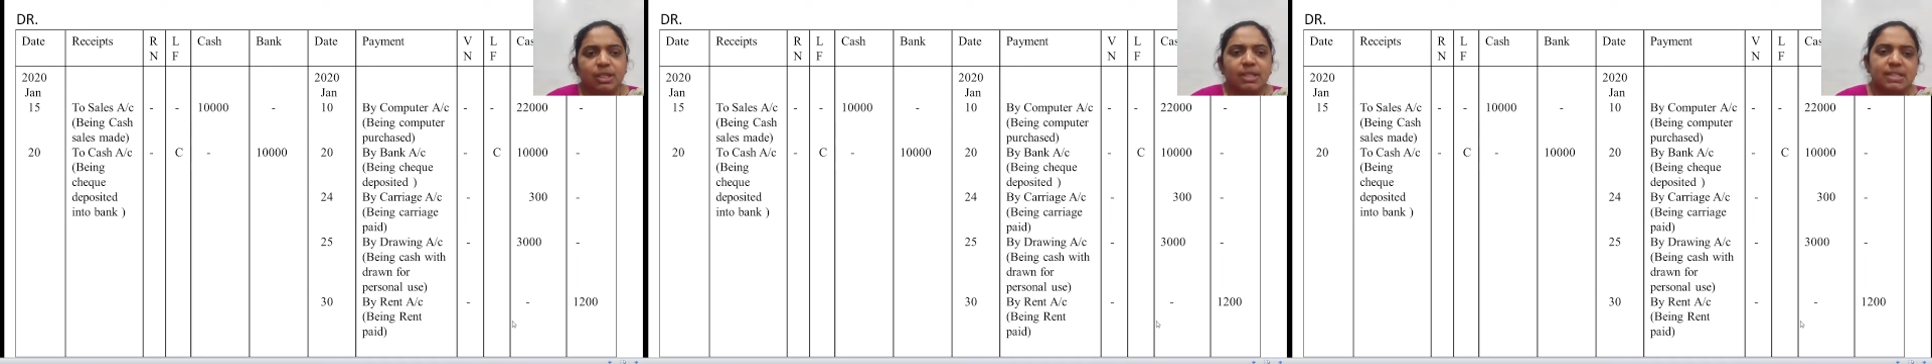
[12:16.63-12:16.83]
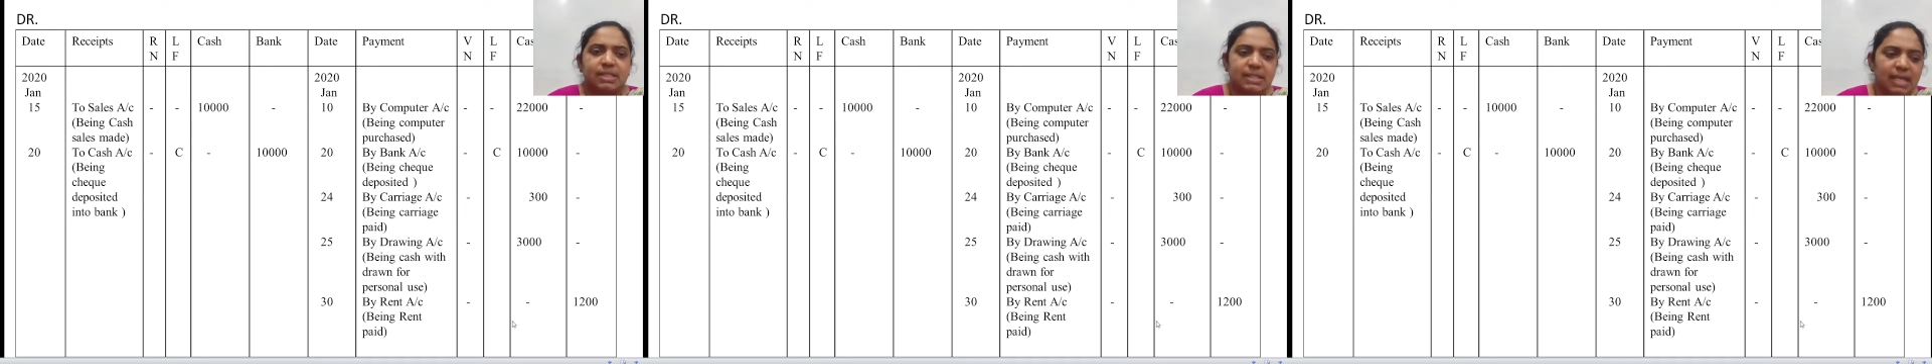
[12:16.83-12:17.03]

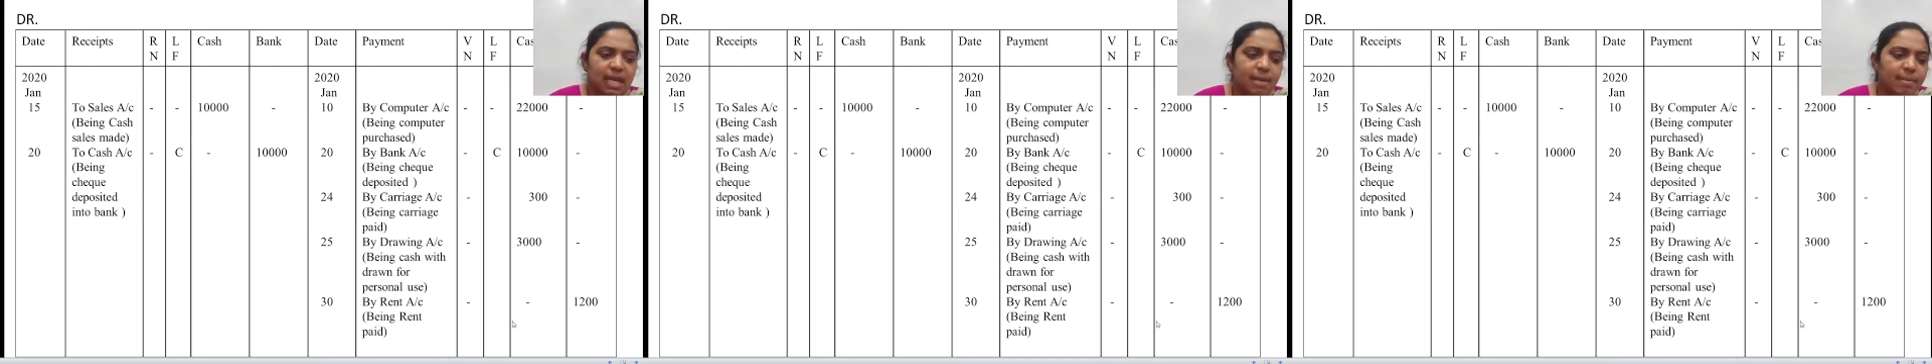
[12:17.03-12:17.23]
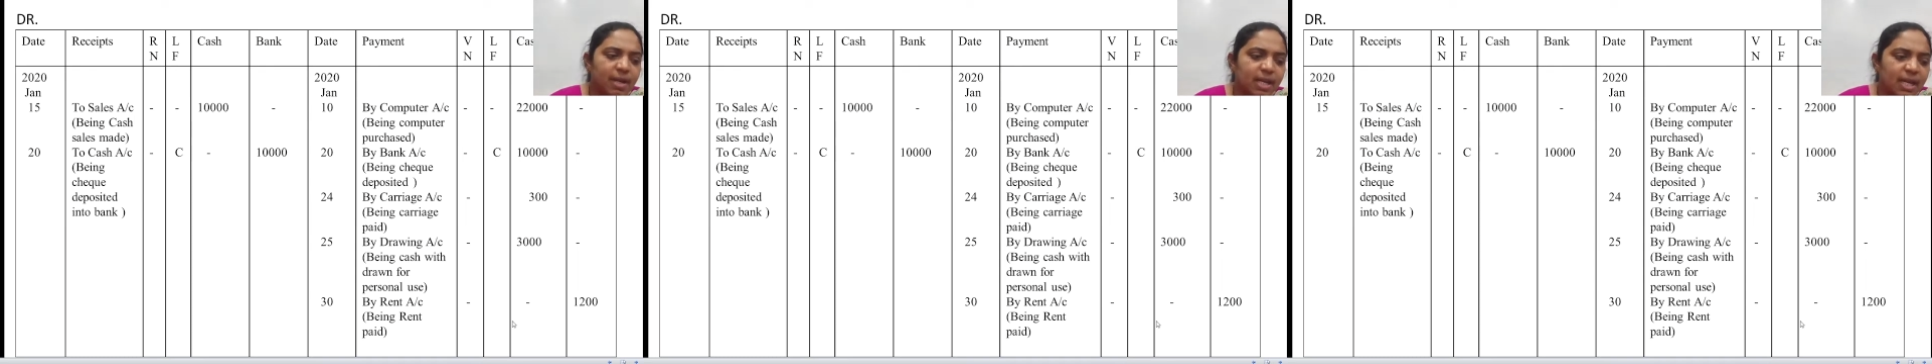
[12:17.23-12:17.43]

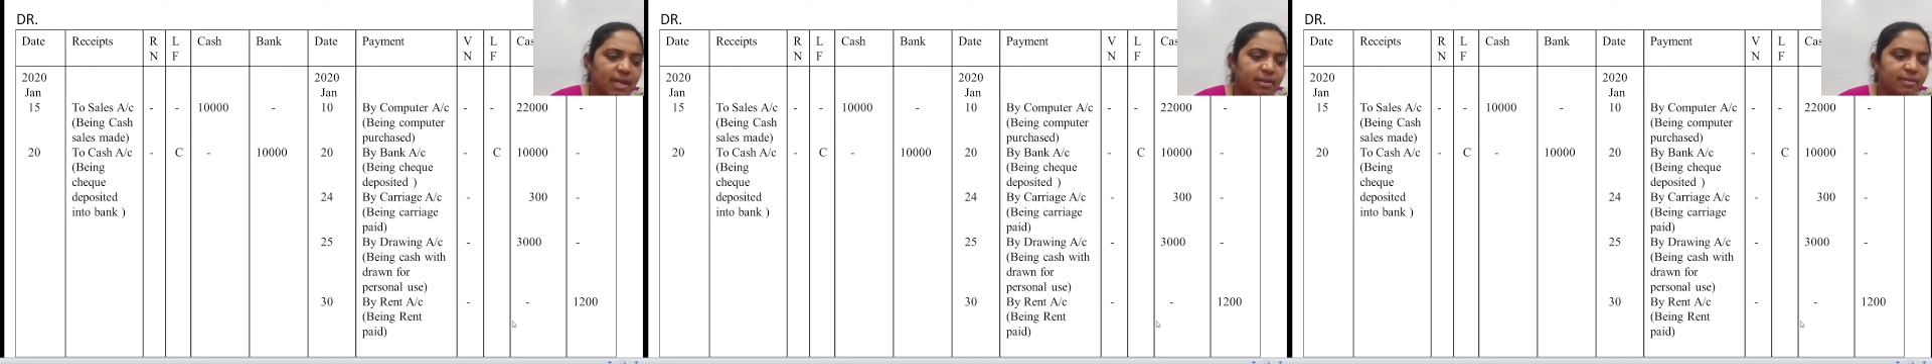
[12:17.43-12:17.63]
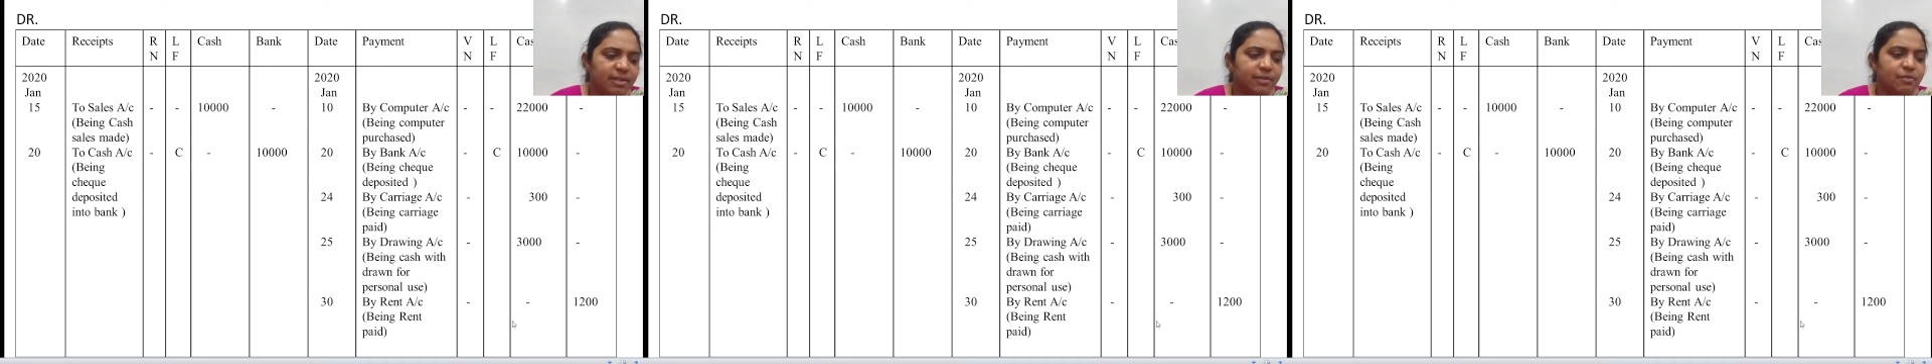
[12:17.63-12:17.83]
Same
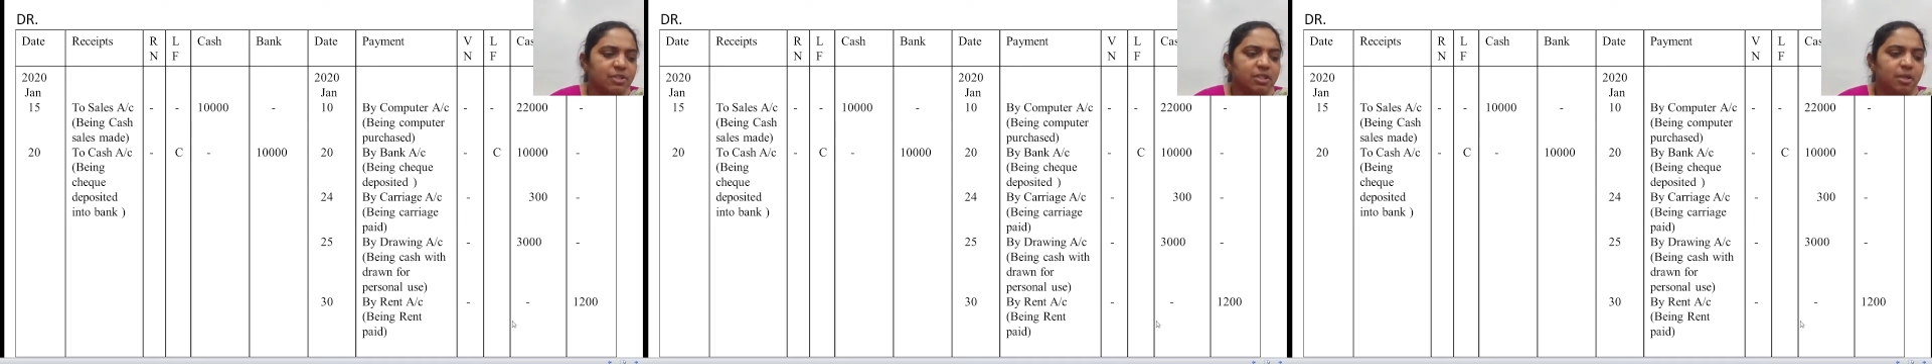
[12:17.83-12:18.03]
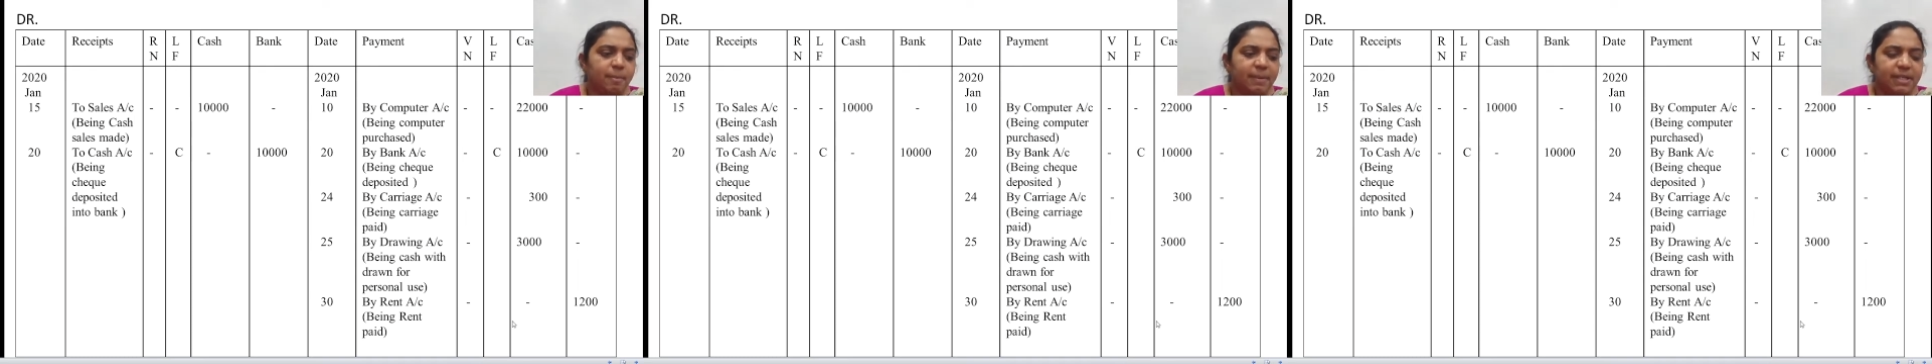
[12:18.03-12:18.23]
again, it
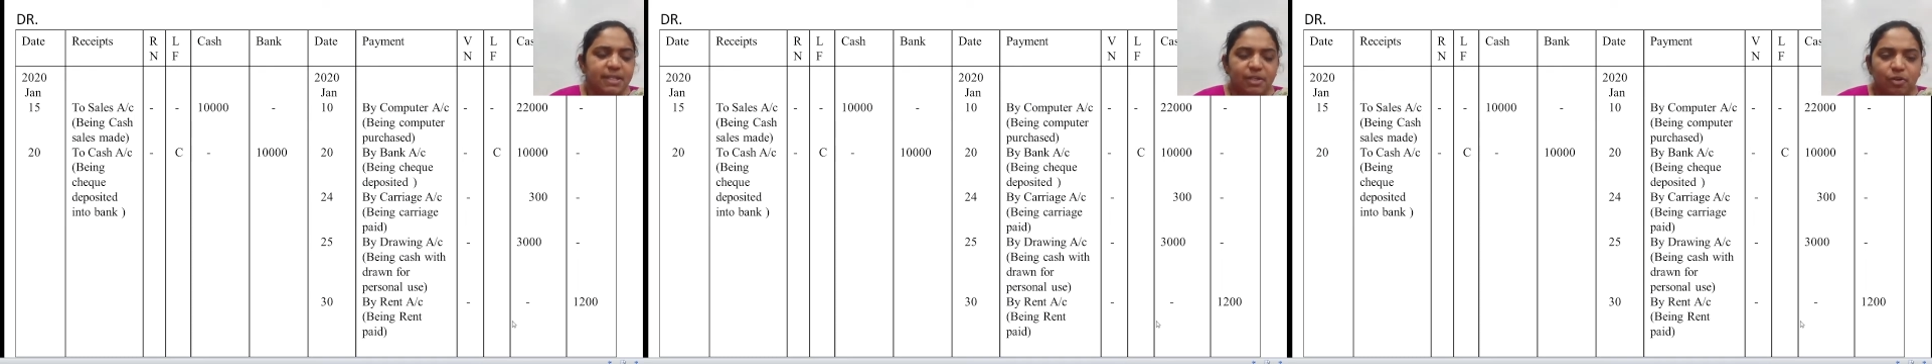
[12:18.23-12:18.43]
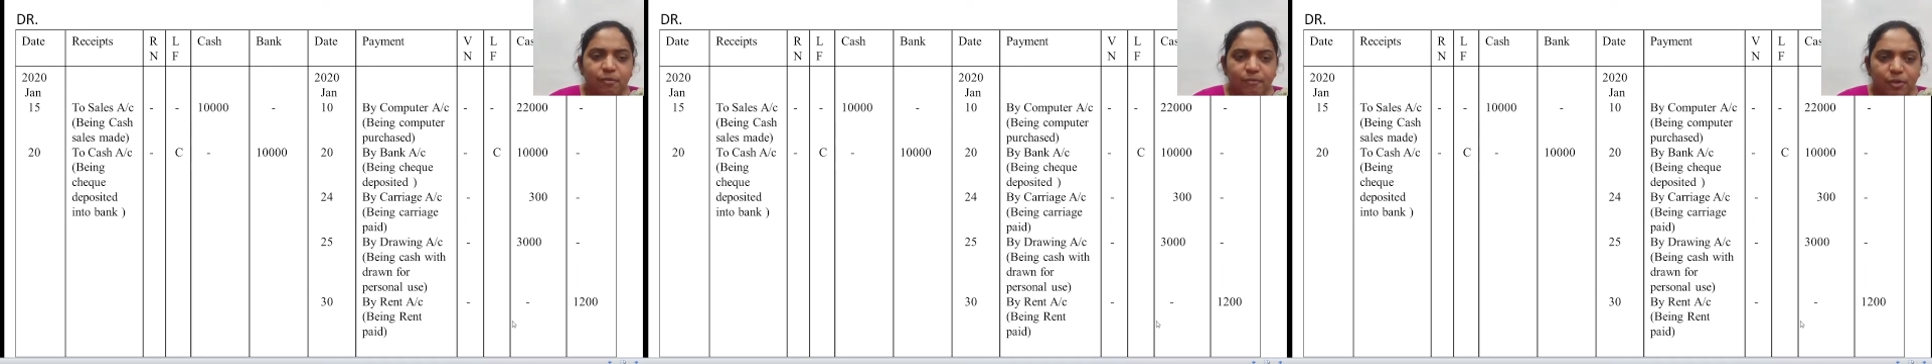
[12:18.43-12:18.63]
was
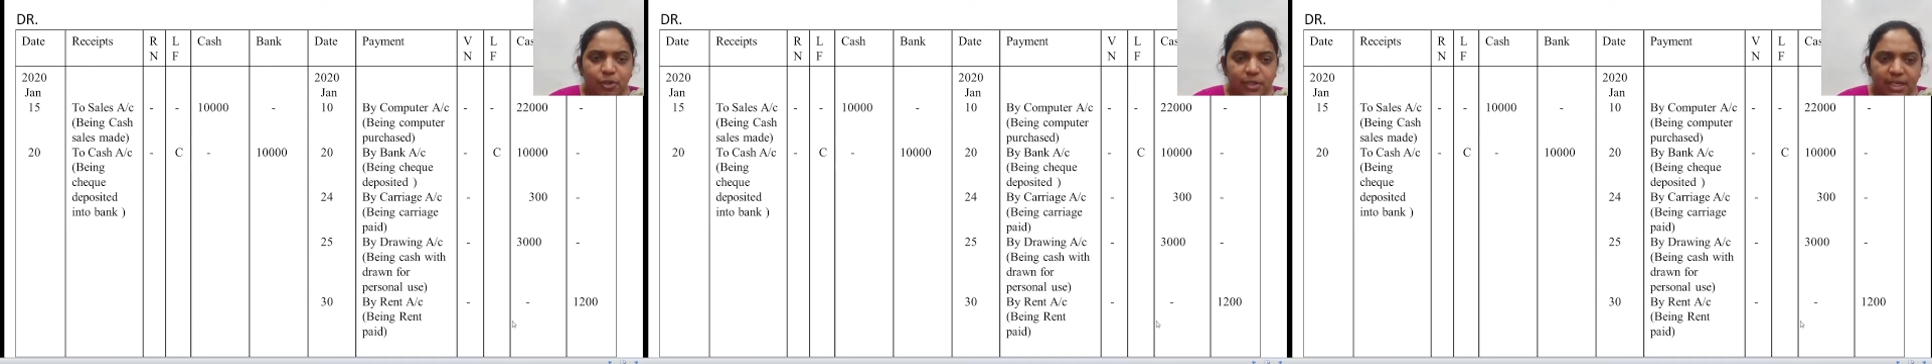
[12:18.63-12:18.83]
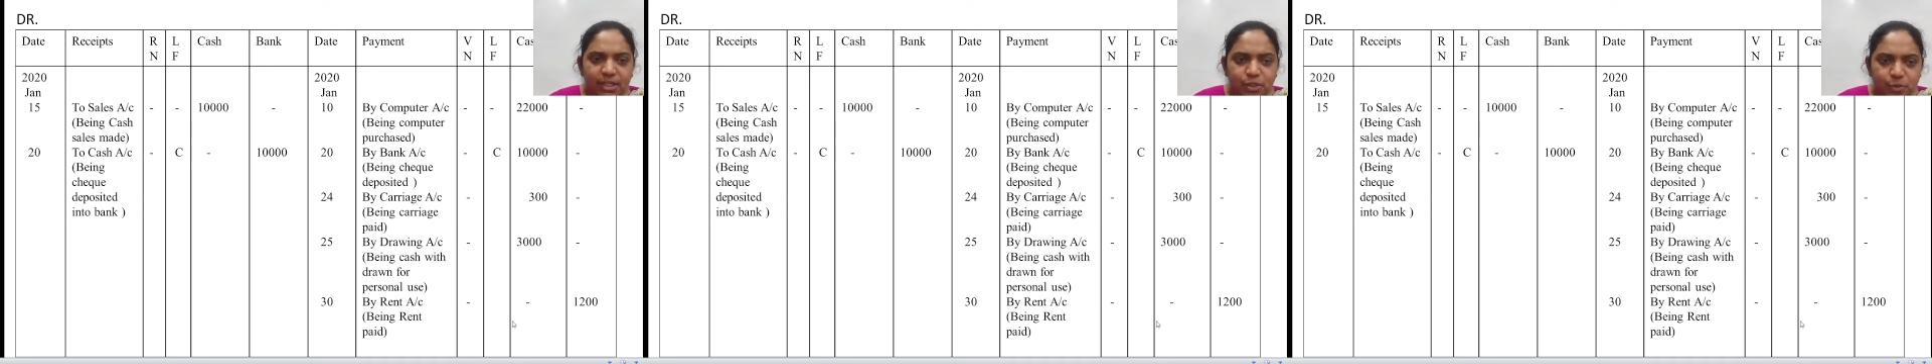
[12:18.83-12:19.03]
repeated for
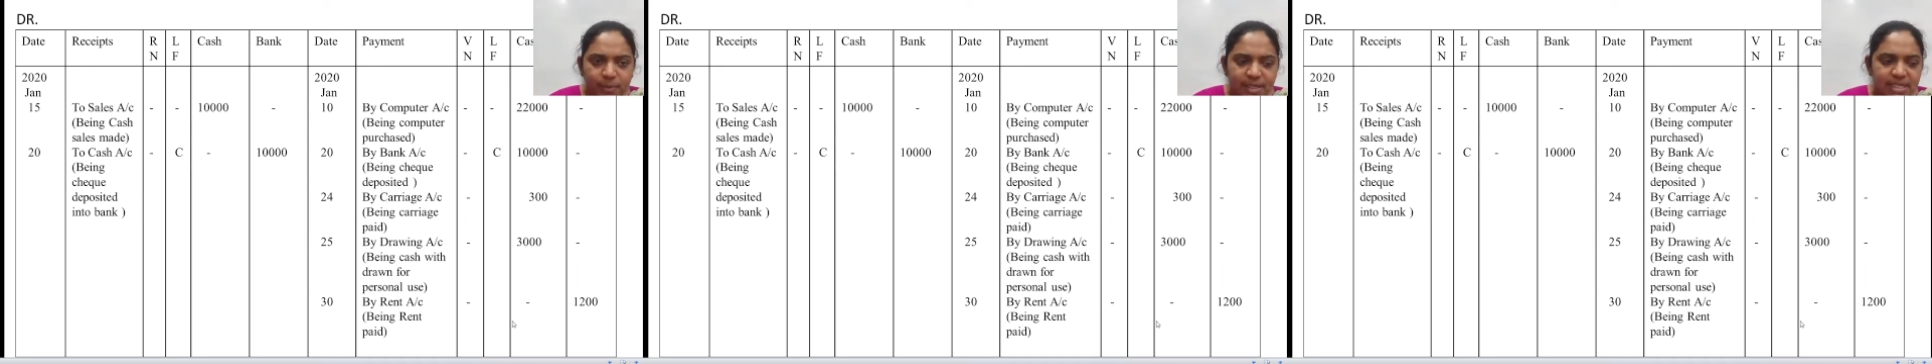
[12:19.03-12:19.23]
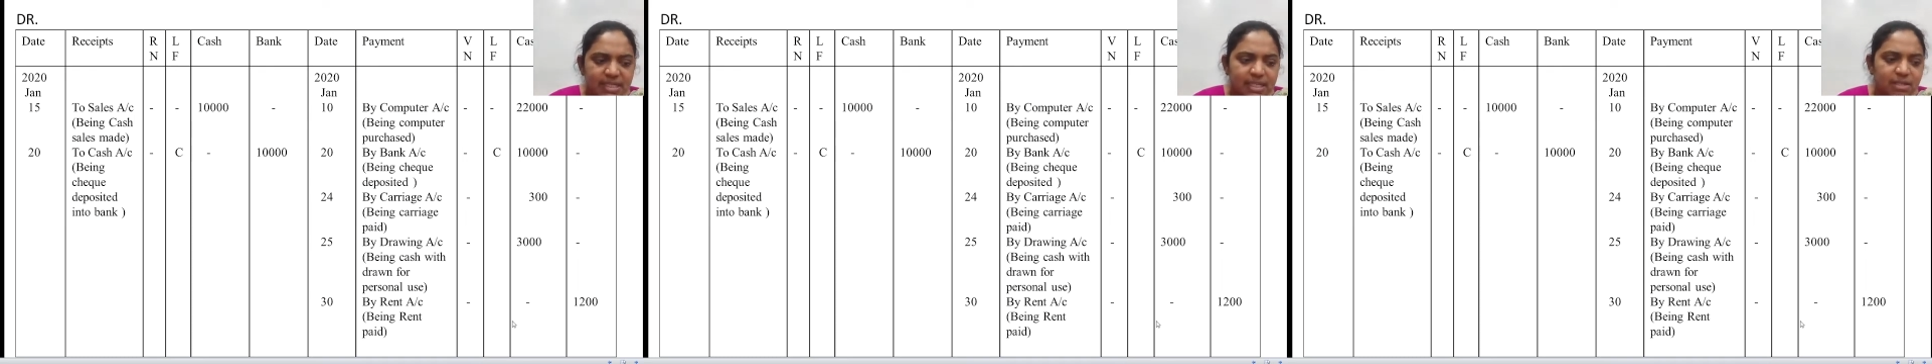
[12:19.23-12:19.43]
date
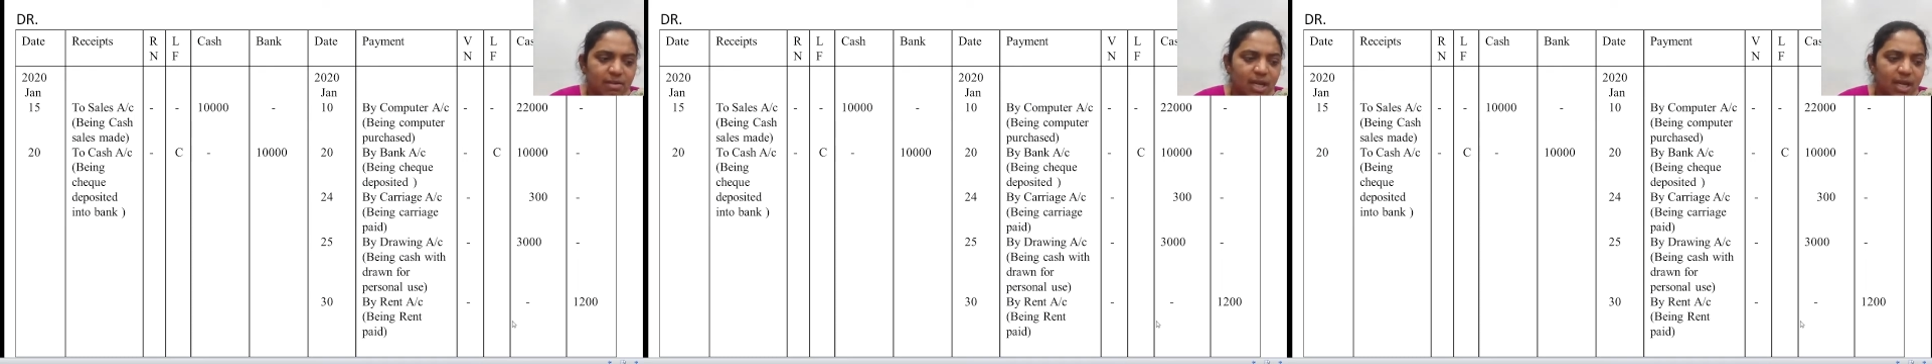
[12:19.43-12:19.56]
20.